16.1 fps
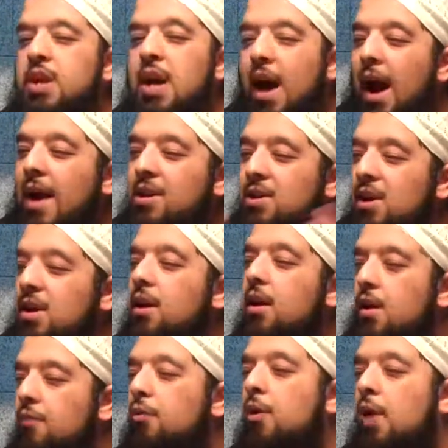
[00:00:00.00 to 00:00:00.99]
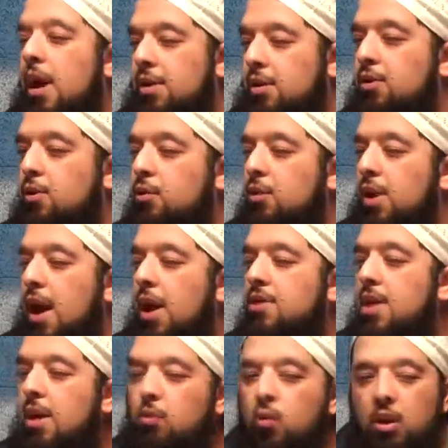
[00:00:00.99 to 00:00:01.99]
the idea of gratitude,
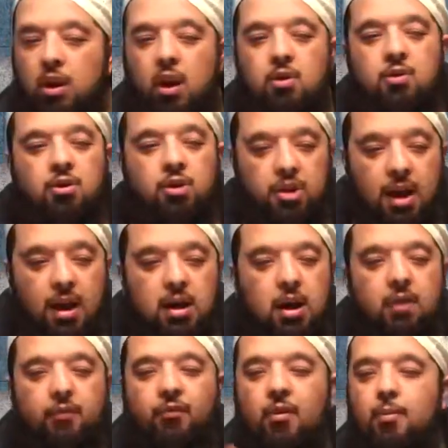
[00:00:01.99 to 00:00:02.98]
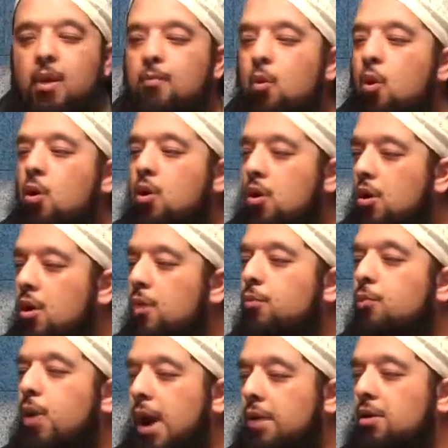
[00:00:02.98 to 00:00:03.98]
and then we'll understand it from a
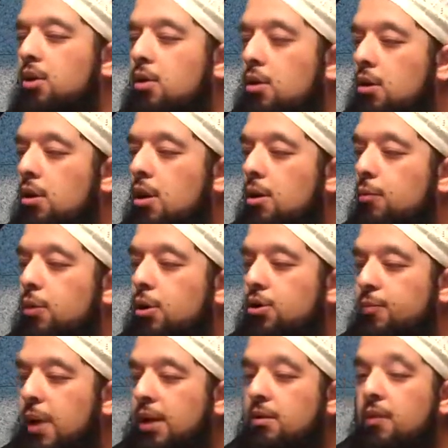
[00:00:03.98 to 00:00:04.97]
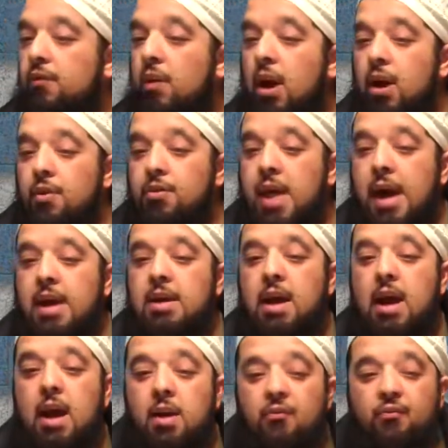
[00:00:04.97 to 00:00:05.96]
more practical perspective.
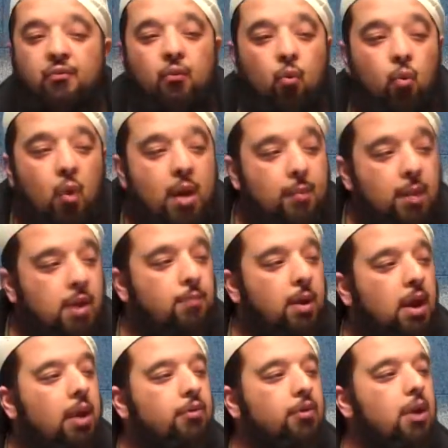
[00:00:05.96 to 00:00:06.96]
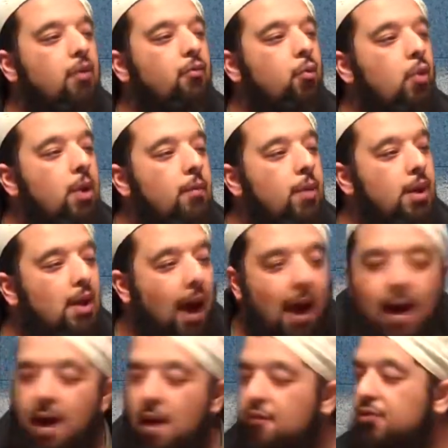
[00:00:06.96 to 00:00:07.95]
That if women, because if women
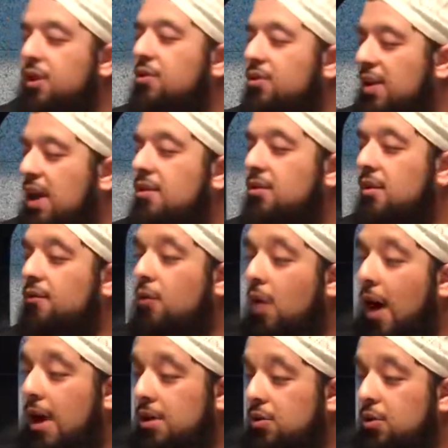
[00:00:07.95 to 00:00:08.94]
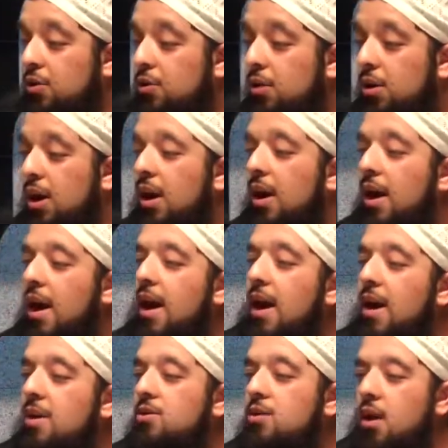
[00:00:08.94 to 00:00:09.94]
have this sense of gratitude
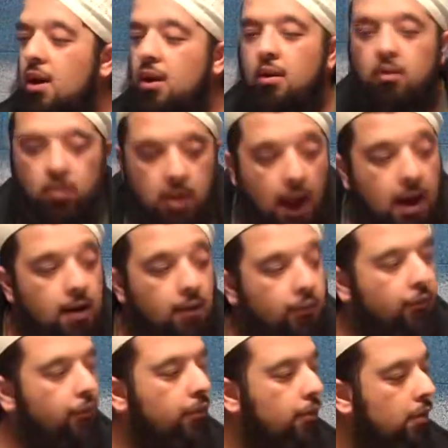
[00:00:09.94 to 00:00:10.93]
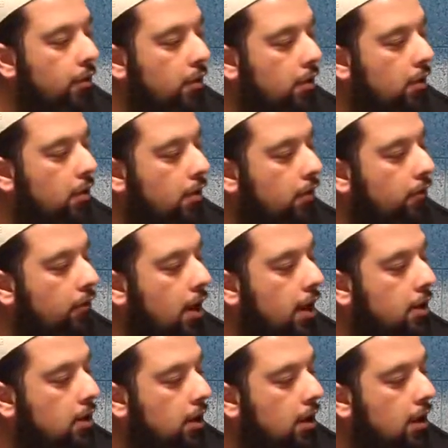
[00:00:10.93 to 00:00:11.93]
in their life,
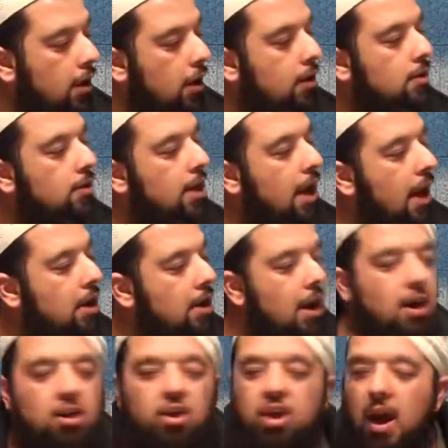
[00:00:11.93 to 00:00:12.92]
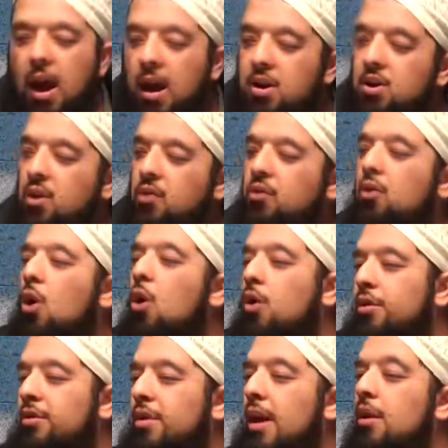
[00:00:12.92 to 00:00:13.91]
right, then it changes the
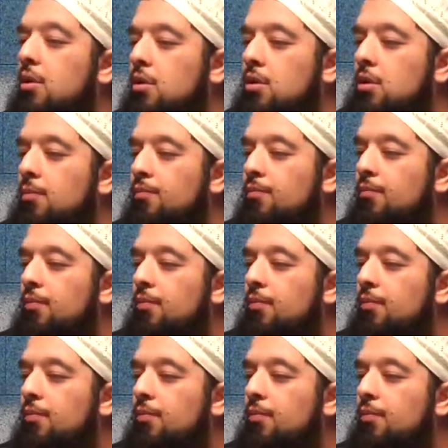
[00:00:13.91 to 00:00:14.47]
whole cycle.